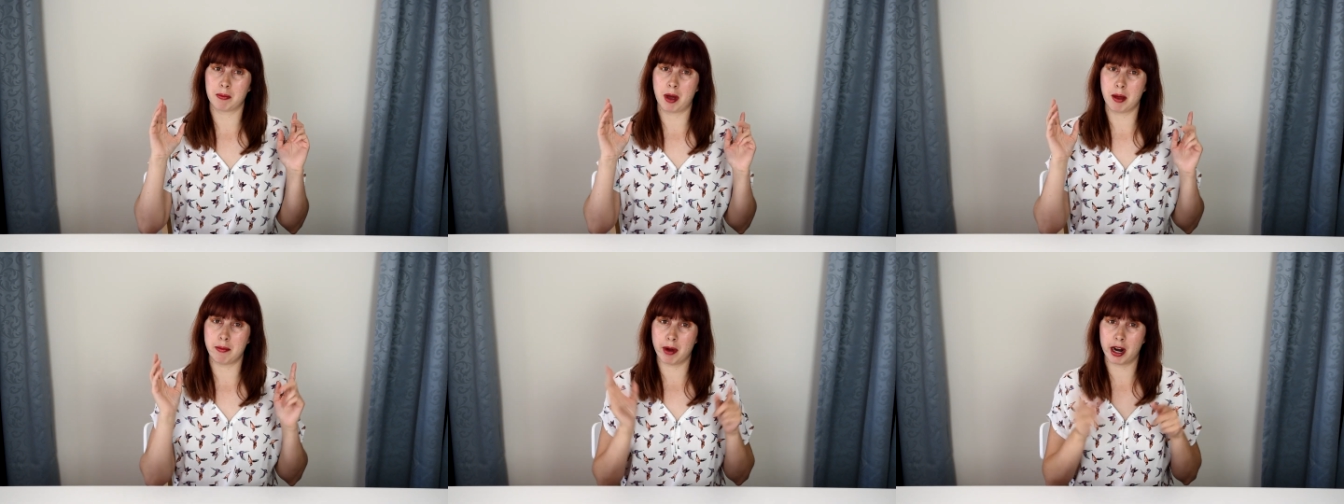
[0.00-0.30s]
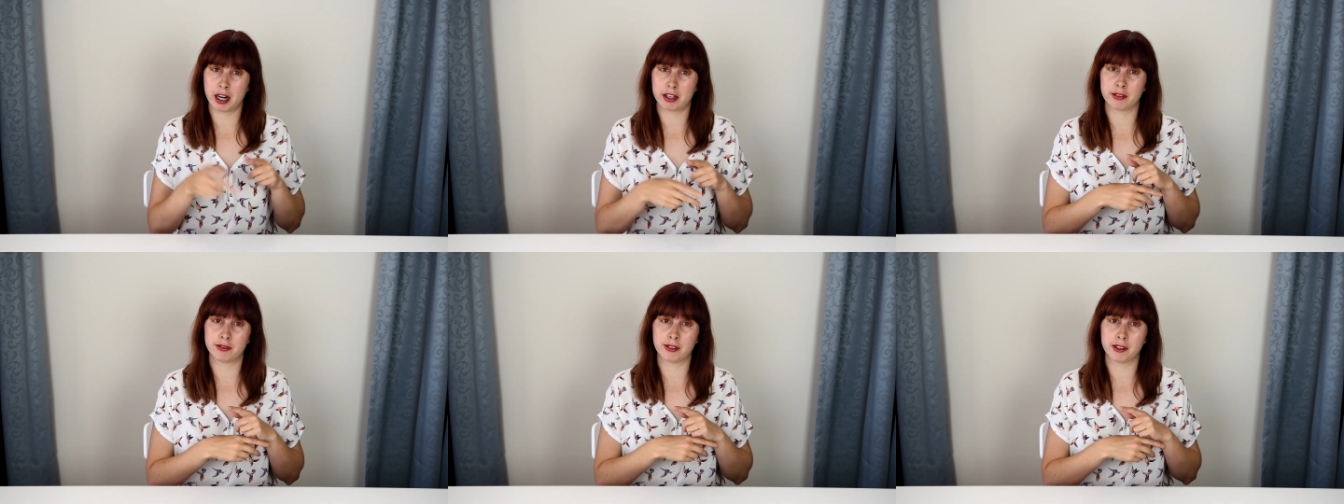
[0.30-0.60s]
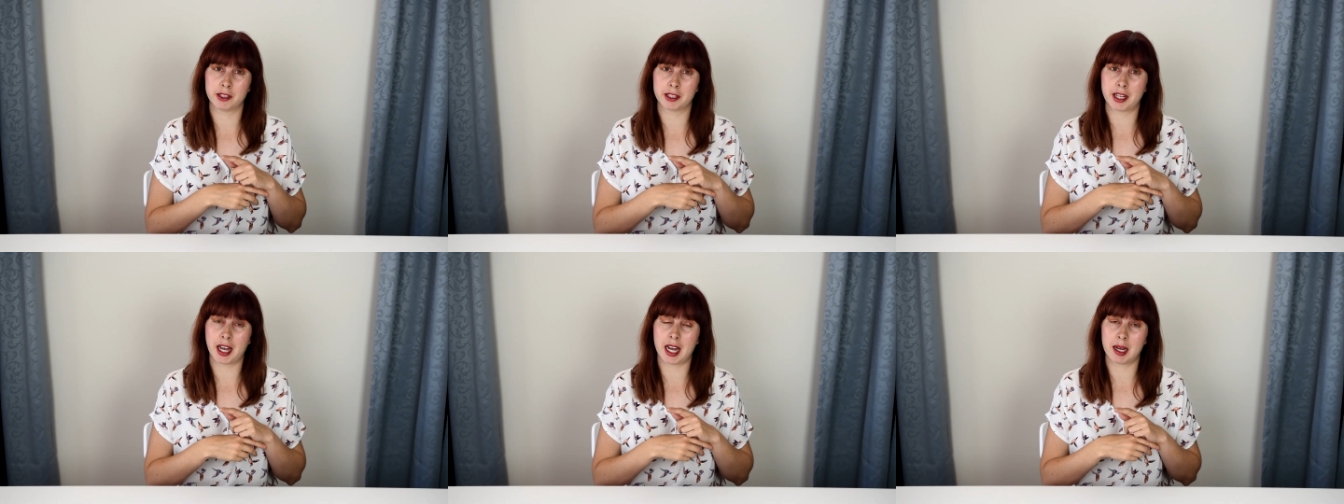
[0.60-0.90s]
my
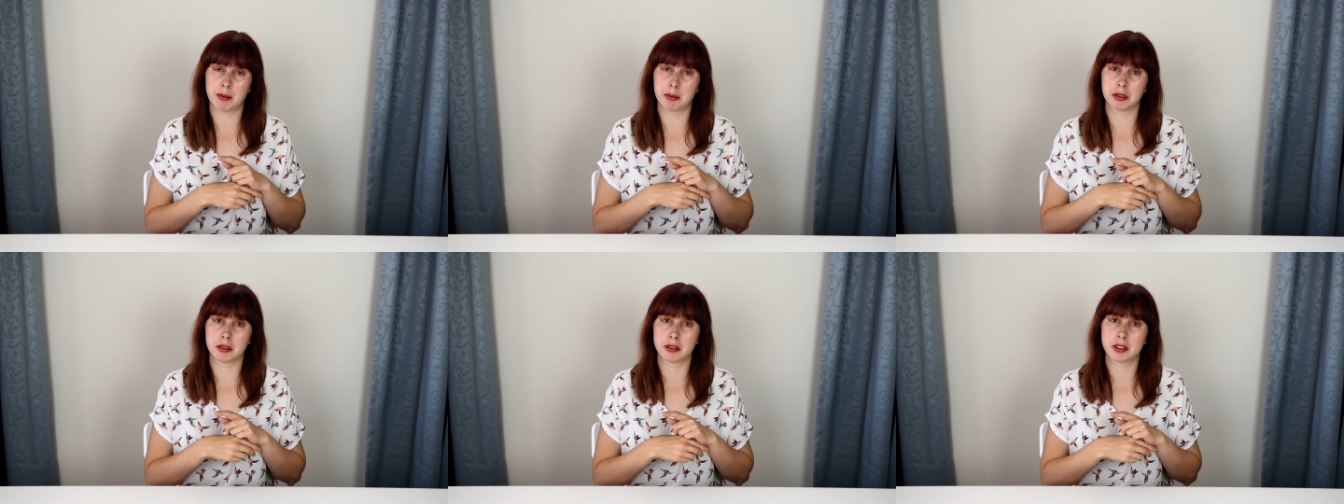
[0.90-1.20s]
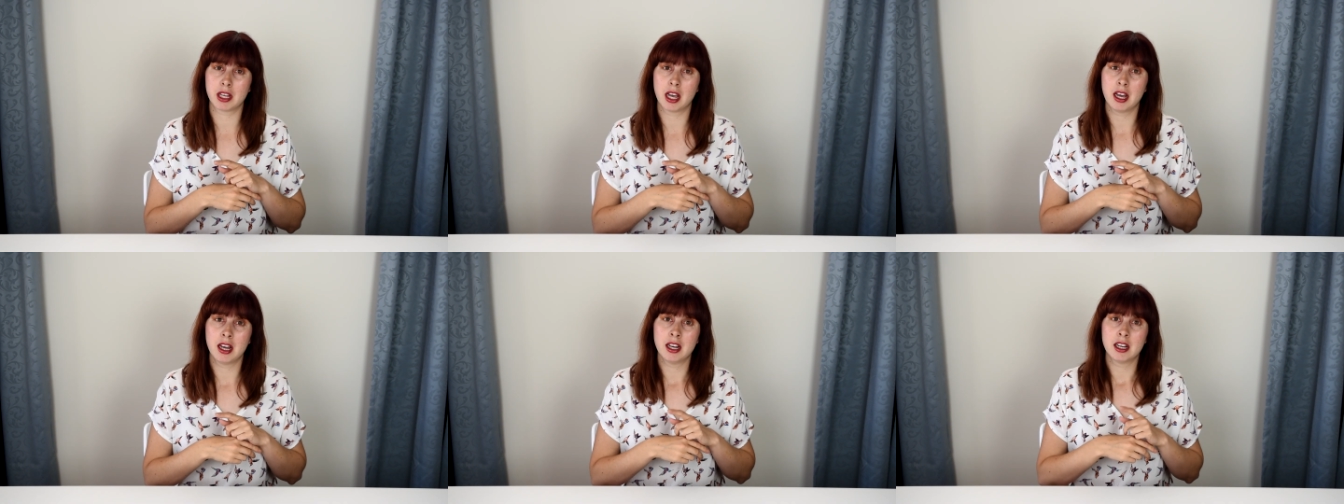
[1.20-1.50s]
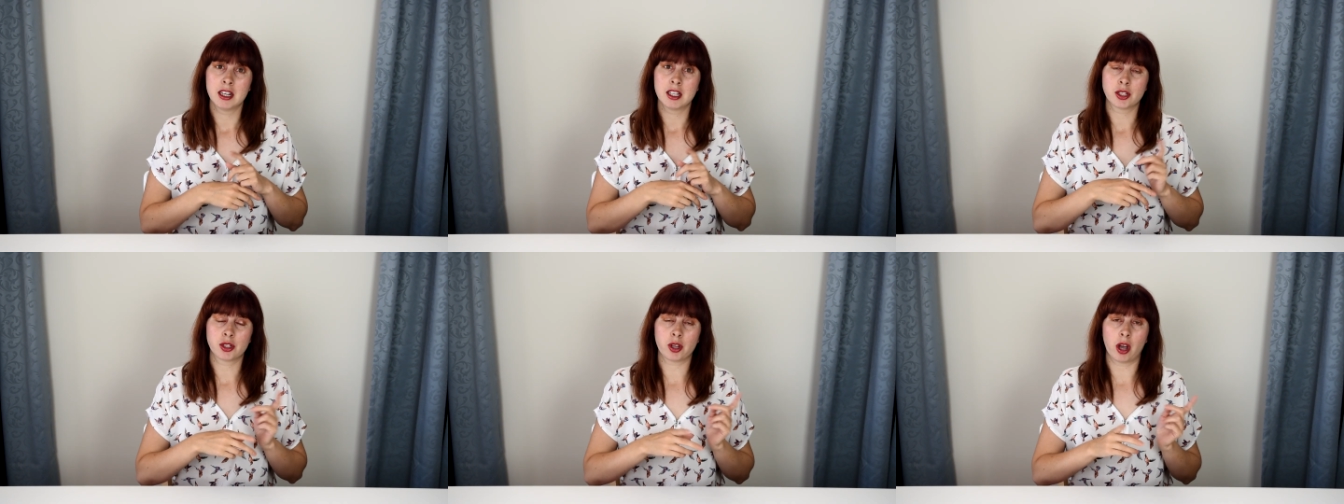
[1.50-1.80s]
microphone cables.
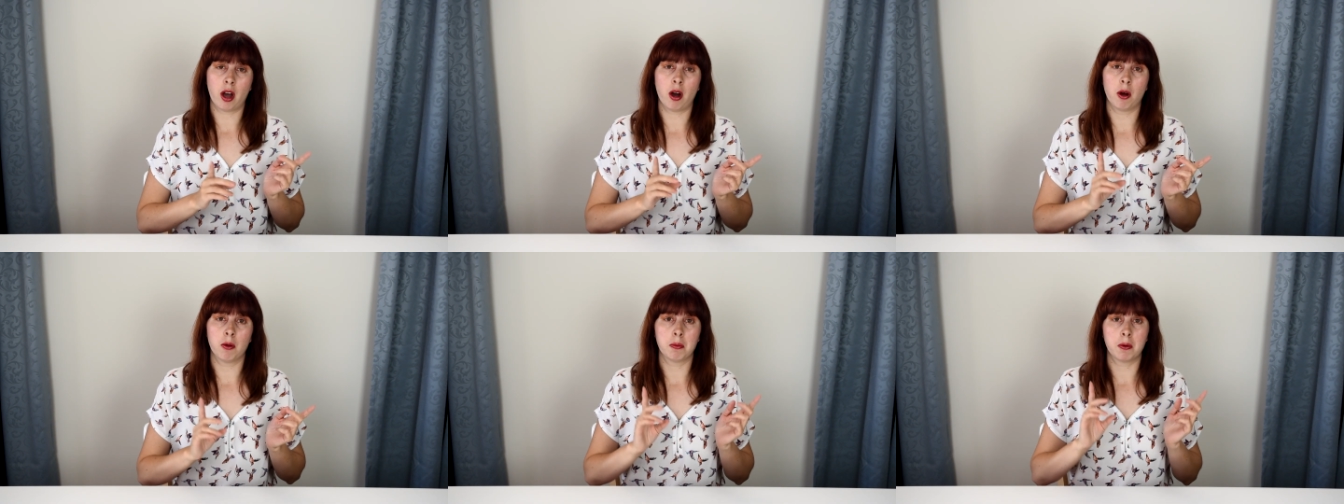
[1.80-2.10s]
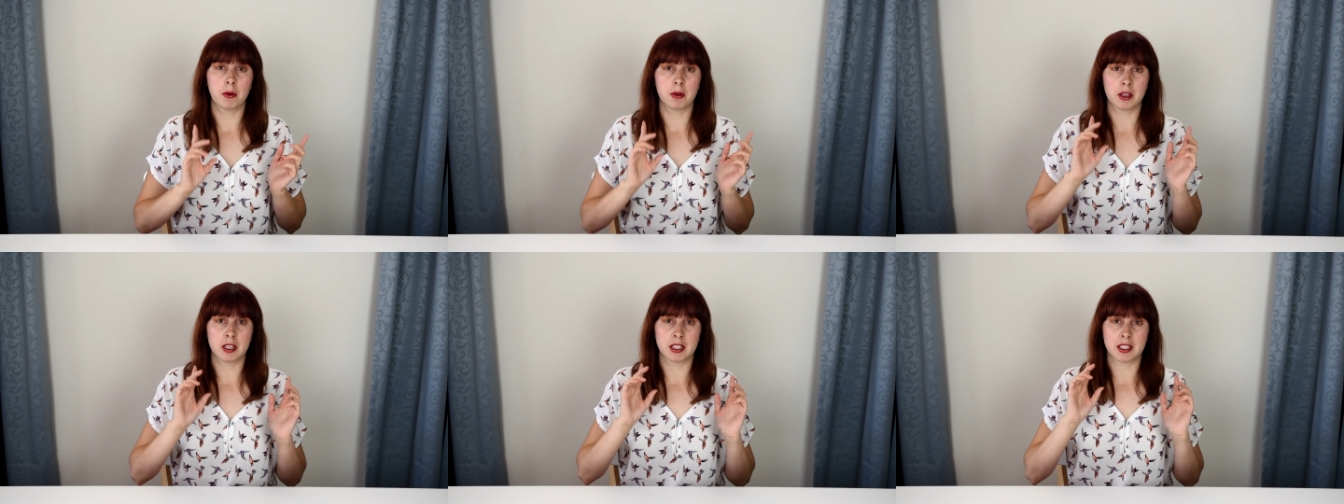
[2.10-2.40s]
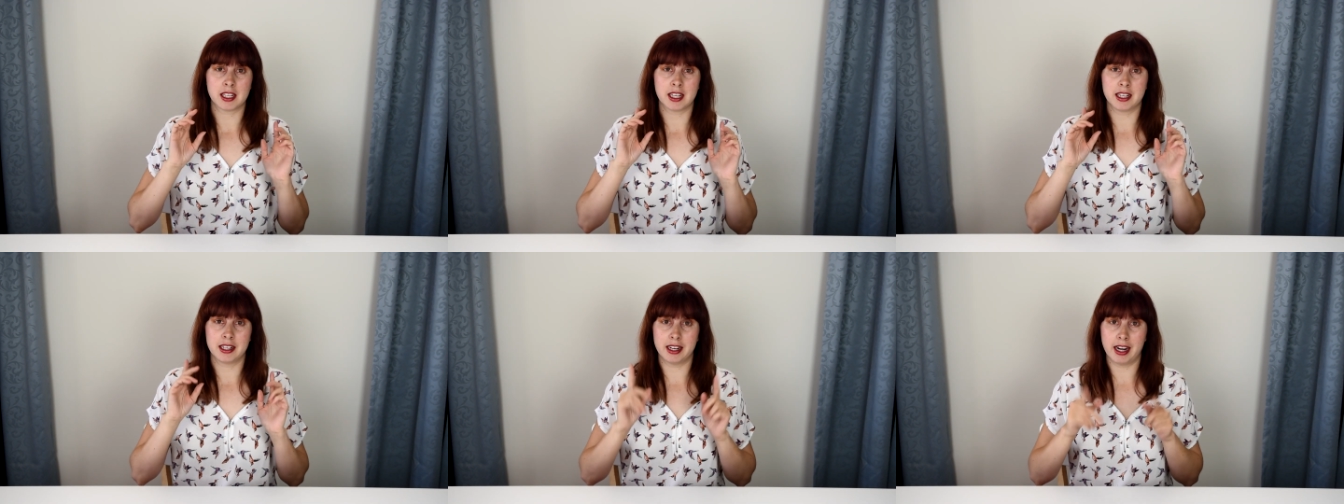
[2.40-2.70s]
So I'll put
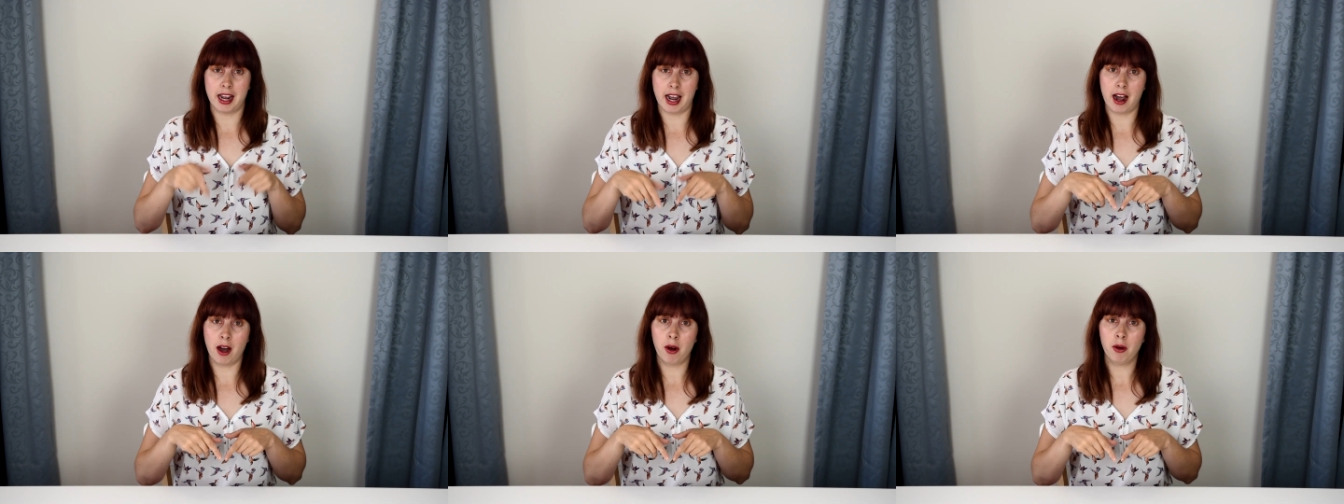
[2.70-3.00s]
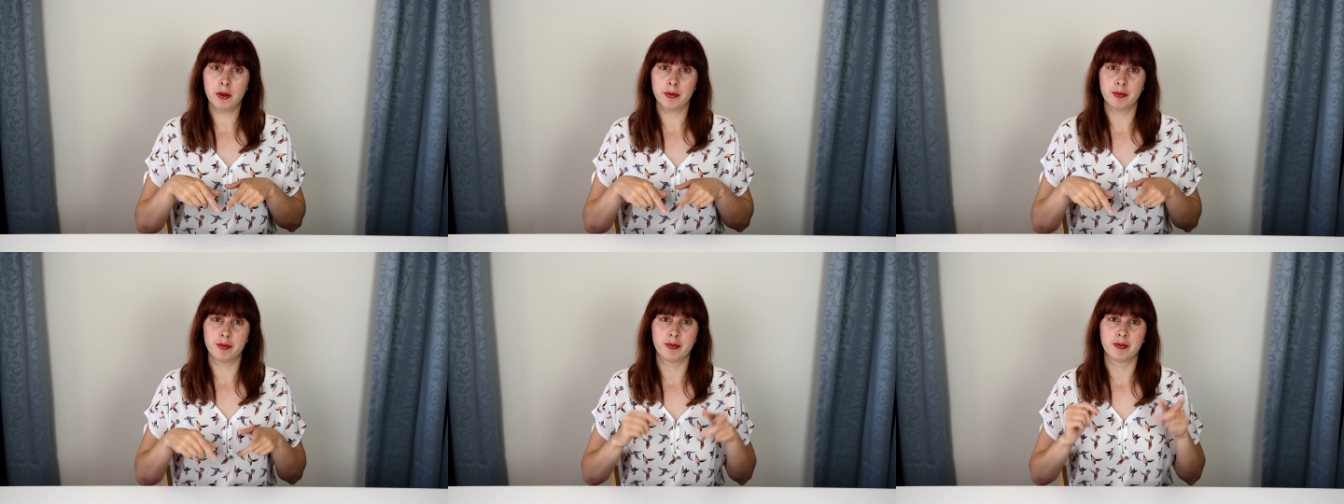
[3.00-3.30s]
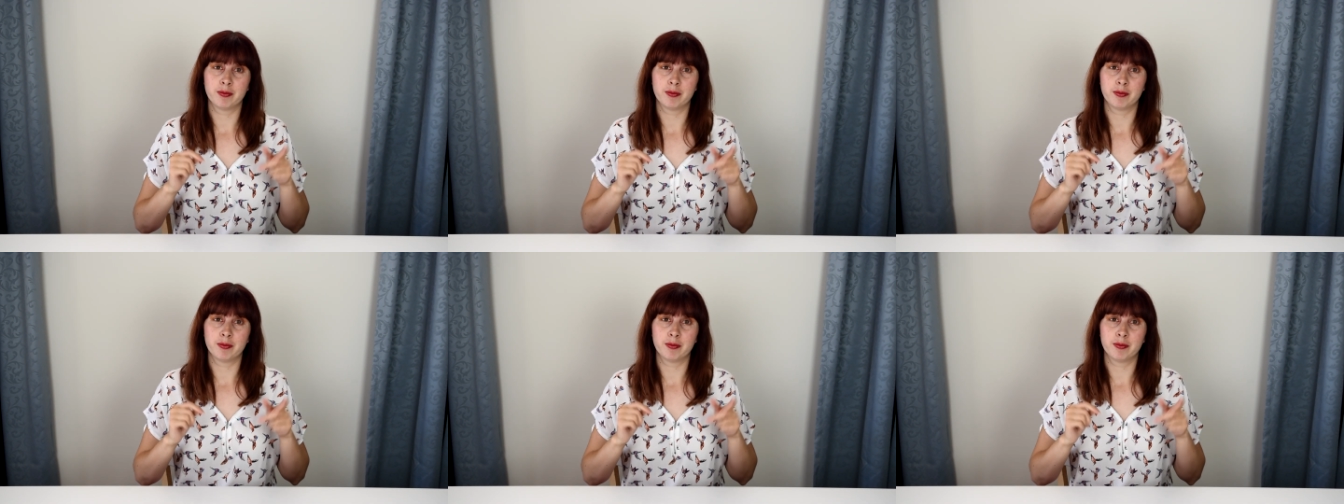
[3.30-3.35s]
this in now.